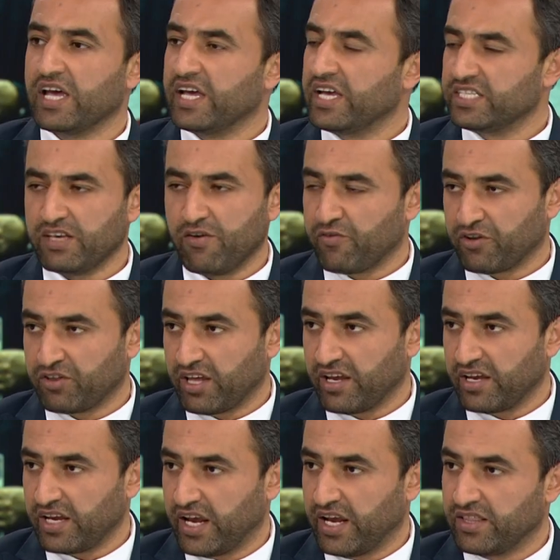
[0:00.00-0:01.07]
He's
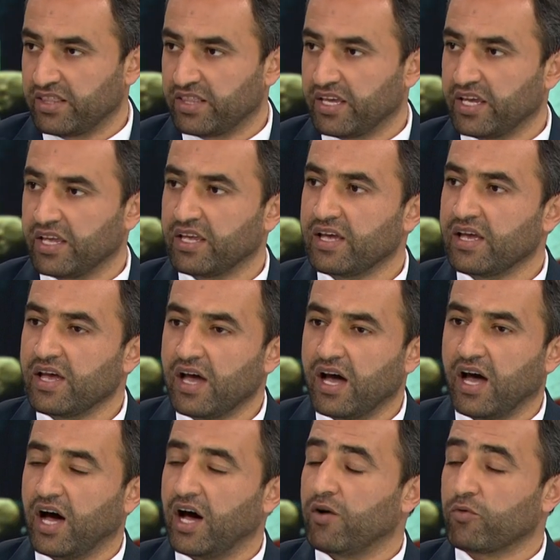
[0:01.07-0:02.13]
everything in the
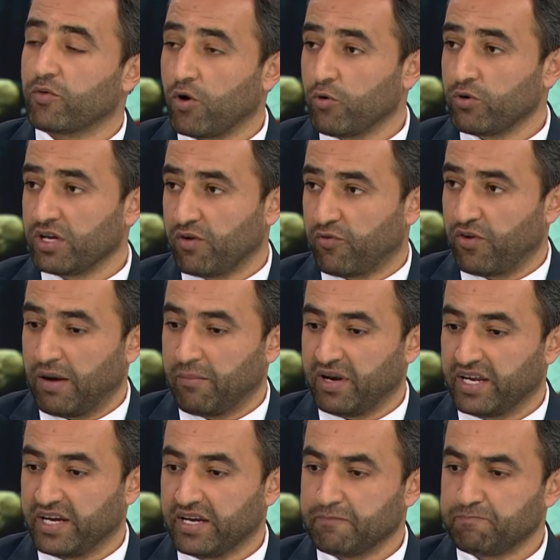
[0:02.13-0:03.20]
royal
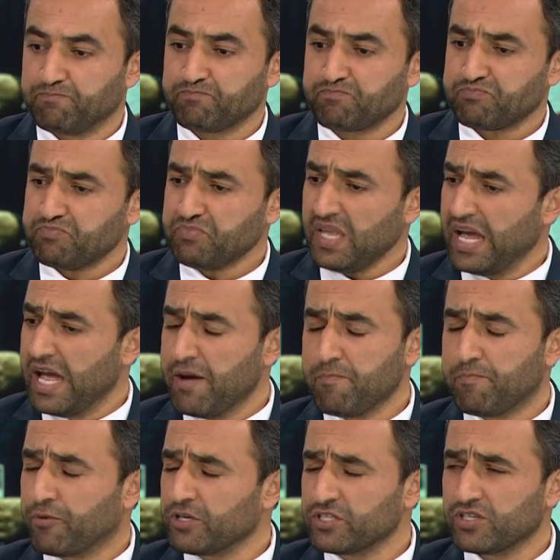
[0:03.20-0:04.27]
family.
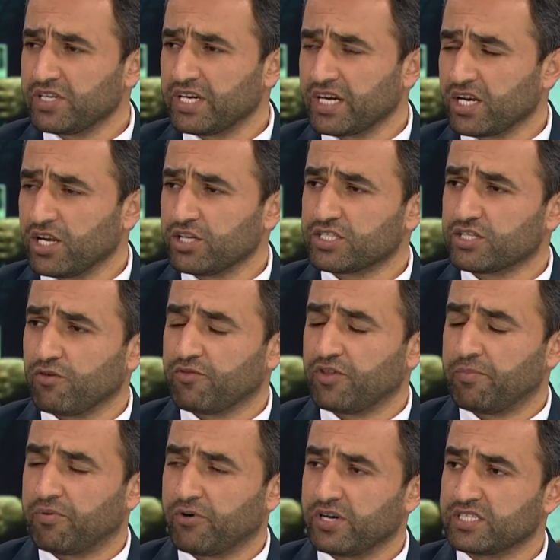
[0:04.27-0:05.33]
Imprisoning lots of the
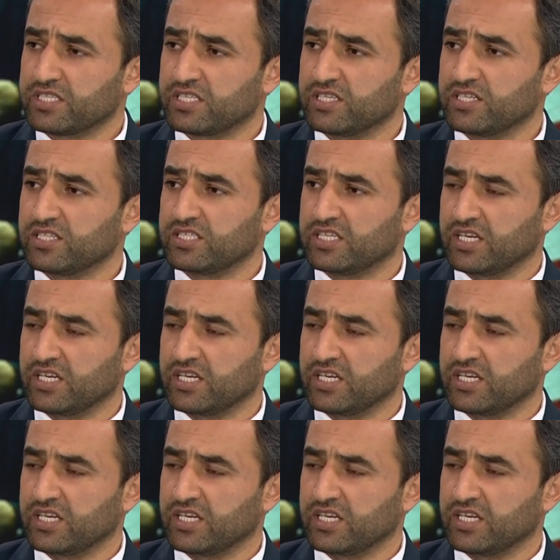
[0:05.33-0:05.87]
princes.